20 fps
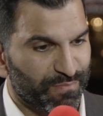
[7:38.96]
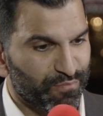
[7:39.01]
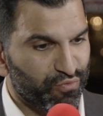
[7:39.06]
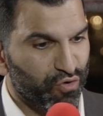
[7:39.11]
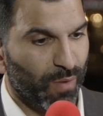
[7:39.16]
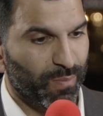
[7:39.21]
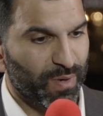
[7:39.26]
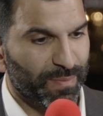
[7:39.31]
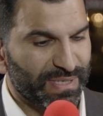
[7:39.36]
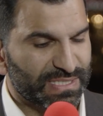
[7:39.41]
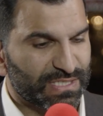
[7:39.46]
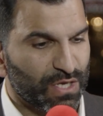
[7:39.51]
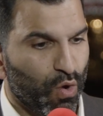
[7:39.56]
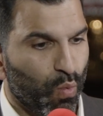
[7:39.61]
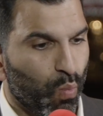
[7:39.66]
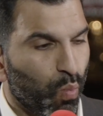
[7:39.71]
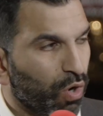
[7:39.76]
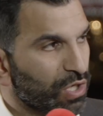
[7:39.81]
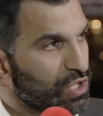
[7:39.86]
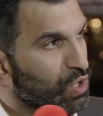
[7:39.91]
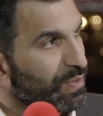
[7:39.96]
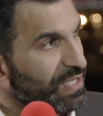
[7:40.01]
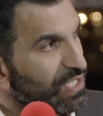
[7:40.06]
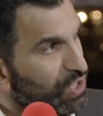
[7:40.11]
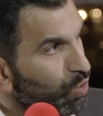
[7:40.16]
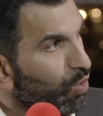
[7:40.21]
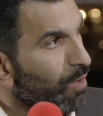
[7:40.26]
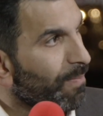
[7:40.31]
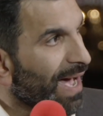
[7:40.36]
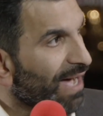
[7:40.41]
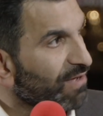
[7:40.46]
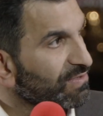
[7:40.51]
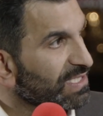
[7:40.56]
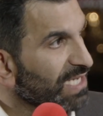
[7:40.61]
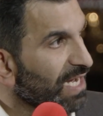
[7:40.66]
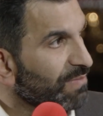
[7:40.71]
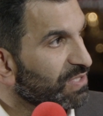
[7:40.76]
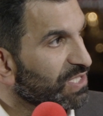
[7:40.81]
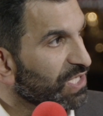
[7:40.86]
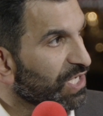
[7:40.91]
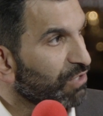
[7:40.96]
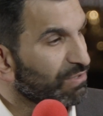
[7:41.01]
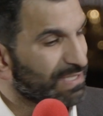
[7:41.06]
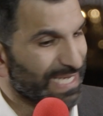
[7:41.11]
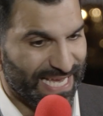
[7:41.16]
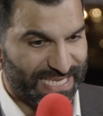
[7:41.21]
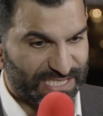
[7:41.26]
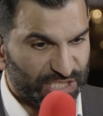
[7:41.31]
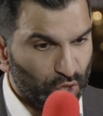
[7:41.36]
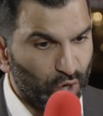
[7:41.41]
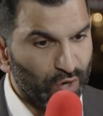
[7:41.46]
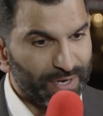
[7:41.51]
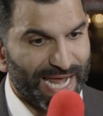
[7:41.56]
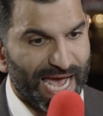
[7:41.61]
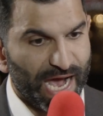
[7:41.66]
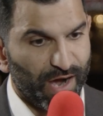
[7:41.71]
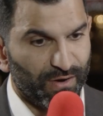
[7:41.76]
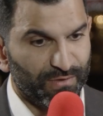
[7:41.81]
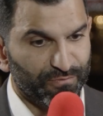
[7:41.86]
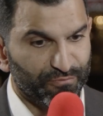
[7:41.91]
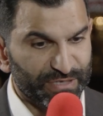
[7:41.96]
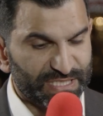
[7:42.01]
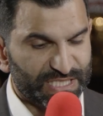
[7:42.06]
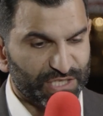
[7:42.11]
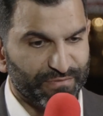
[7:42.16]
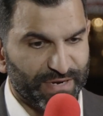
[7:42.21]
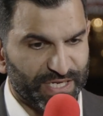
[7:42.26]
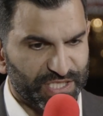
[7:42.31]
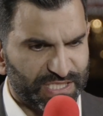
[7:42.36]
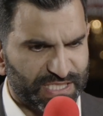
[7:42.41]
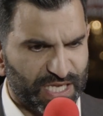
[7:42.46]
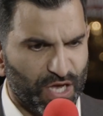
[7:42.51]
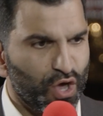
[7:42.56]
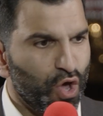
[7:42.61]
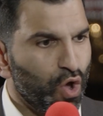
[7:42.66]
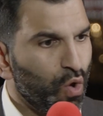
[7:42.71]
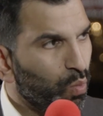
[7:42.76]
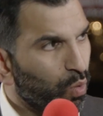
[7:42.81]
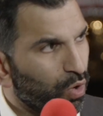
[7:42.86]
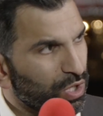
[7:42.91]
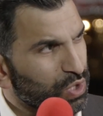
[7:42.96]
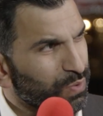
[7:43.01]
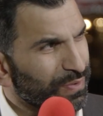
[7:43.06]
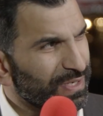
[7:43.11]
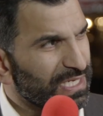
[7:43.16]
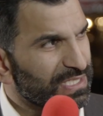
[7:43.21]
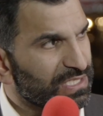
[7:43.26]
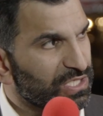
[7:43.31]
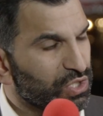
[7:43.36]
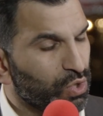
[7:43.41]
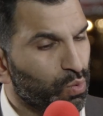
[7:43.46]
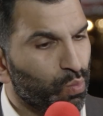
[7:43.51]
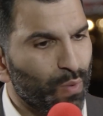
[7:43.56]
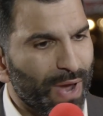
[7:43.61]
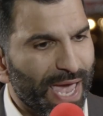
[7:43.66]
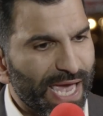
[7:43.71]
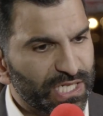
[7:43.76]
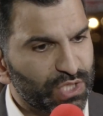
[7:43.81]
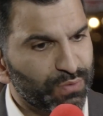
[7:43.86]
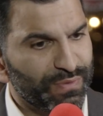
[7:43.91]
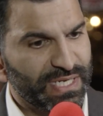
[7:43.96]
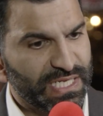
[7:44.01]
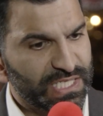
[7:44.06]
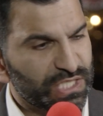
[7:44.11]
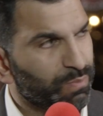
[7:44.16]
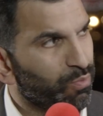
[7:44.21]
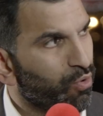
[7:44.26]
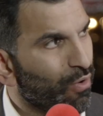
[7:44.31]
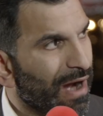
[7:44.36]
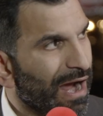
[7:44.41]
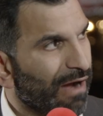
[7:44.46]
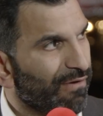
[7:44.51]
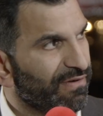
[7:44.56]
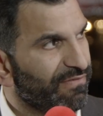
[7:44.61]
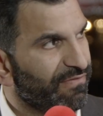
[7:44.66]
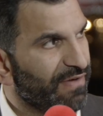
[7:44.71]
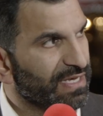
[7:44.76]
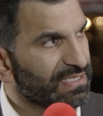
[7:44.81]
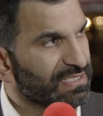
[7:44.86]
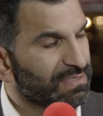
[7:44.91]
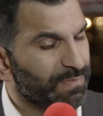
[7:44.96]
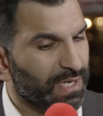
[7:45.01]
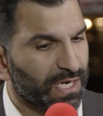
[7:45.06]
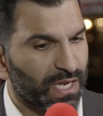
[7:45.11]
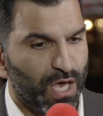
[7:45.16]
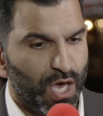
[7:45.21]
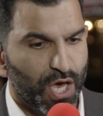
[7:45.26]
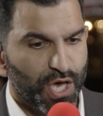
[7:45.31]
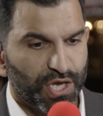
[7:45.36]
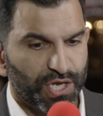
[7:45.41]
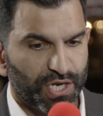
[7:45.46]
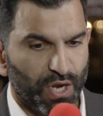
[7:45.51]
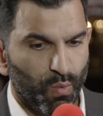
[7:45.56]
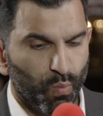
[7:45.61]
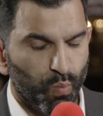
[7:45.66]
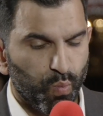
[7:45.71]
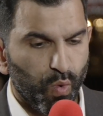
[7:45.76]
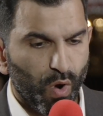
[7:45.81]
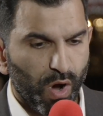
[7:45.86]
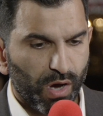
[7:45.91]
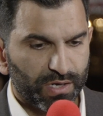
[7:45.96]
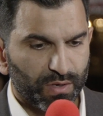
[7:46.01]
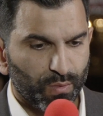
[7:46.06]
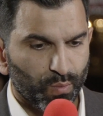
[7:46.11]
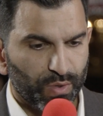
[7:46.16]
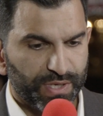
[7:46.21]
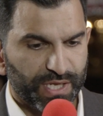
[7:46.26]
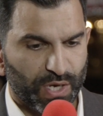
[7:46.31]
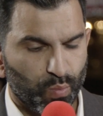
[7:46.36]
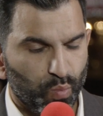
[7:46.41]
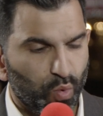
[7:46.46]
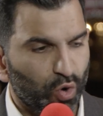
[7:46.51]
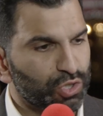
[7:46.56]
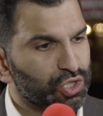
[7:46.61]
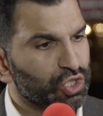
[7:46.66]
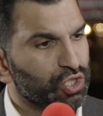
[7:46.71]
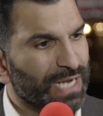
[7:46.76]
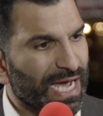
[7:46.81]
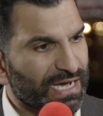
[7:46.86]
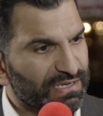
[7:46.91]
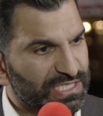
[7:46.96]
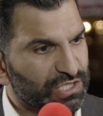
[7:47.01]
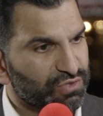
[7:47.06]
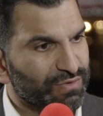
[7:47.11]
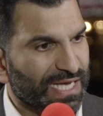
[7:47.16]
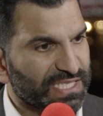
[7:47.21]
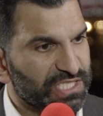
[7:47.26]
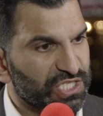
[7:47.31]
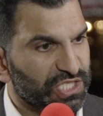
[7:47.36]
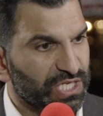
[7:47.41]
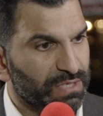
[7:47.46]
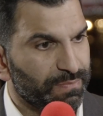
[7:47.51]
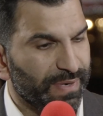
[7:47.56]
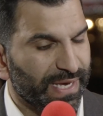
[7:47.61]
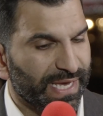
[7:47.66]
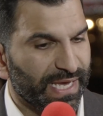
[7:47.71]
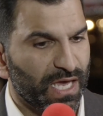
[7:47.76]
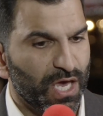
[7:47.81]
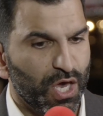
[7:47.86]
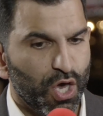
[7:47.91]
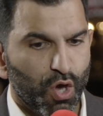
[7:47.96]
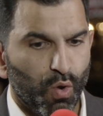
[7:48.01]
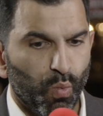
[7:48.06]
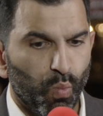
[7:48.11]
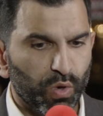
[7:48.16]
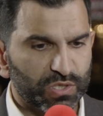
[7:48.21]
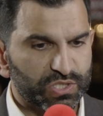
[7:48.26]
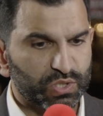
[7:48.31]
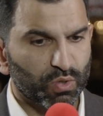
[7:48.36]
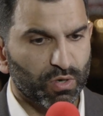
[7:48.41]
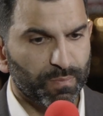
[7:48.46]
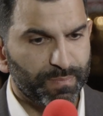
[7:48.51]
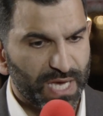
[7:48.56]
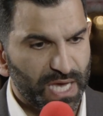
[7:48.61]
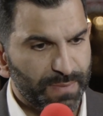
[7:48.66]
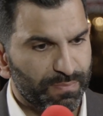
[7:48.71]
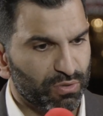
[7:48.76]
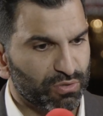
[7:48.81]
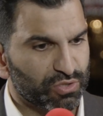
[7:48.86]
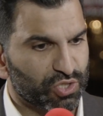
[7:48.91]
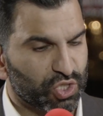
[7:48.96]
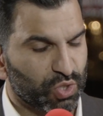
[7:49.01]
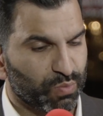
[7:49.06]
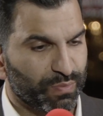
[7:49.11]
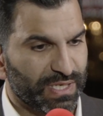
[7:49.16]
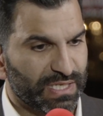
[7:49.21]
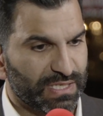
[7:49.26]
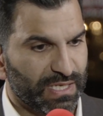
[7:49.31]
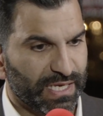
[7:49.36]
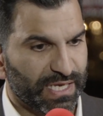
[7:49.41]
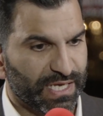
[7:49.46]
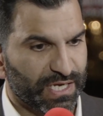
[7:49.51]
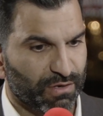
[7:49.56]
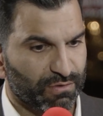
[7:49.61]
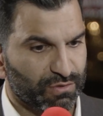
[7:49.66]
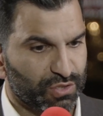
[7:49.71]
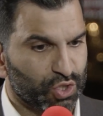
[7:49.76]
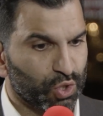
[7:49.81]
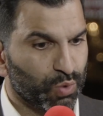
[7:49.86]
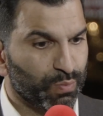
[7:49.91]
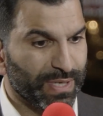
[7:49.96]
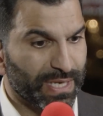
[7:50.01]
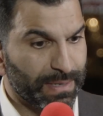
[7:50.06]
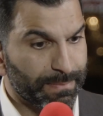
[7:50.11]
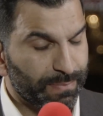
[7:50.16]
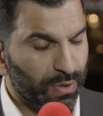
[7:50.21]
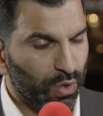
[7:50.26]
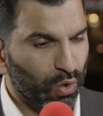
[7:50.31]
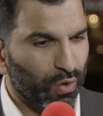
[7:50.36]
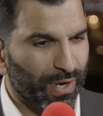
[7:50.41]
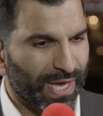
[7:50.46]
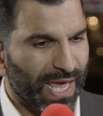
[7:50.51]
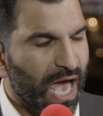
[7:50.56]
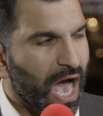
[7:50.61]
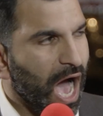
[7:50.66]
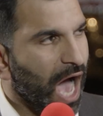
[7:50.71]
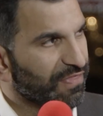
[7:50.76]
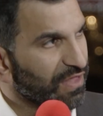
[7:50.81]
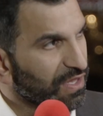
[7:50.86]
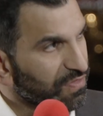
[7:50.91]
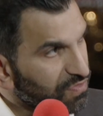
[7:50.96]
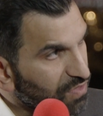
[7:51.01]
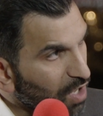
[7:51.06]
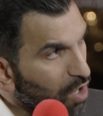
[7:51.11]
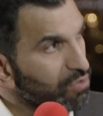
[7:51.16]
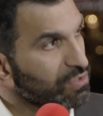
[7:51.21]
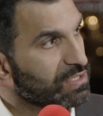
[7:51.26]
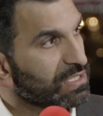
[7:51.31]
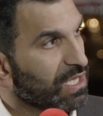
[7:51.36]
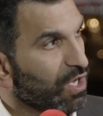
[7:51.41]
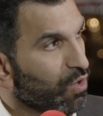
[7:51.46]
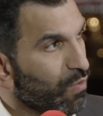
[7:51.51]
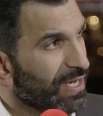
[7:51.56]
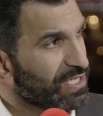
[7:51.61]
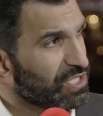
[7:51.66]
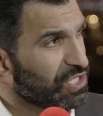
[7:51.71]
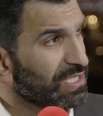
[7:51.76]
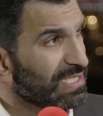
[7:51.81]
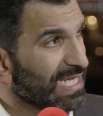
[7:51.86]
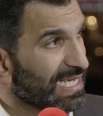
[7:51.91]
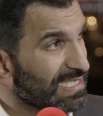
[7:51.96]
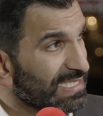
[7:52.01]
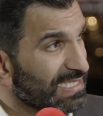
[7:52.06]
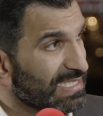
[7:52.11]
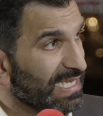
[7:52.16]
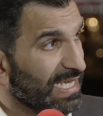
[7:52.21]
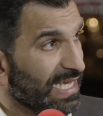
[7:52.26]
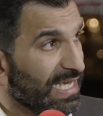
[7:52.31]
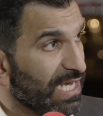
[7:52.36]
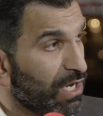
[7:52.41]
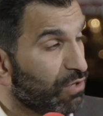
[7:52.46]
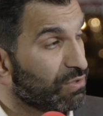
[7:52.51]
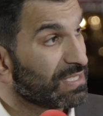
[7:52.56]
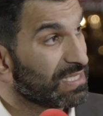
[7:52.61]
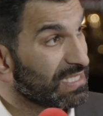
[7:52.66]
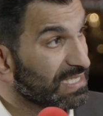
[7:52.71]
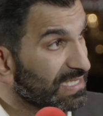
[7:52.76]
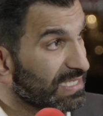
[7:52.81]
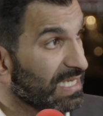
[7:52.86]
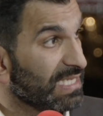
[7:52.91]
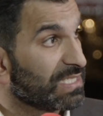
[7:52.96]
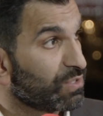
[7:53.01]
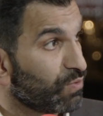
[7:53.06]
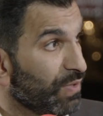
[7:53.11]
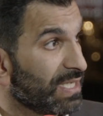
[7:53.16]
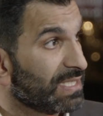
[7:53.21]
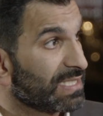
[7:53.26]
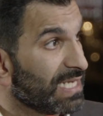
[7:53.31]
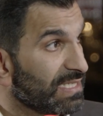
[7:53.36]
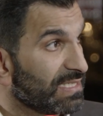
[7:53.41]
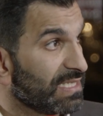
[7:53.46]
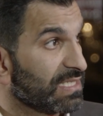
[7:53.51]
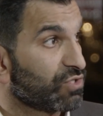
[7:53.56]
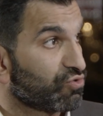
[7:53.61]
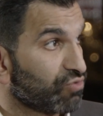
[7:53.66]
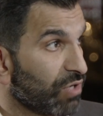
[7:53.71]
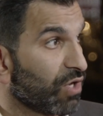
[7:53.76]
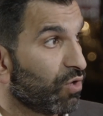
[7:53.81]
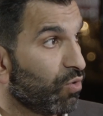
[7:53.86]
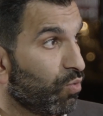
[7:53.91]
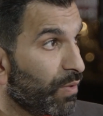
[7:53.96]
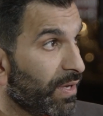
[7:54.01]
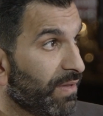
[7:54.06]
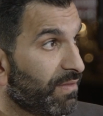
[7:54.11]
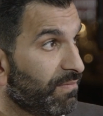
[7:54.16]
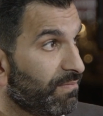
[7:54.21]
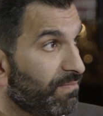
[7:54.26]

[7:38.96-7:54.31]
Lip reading: problem is, what do we do about cybersecurity? It's on our risk register. What do we need to do? Where do we need to put our investment? You know, what should our strategy be? What sort of people should we employ? I think those are the questions that CEOs and the C-suite tend to struggle with.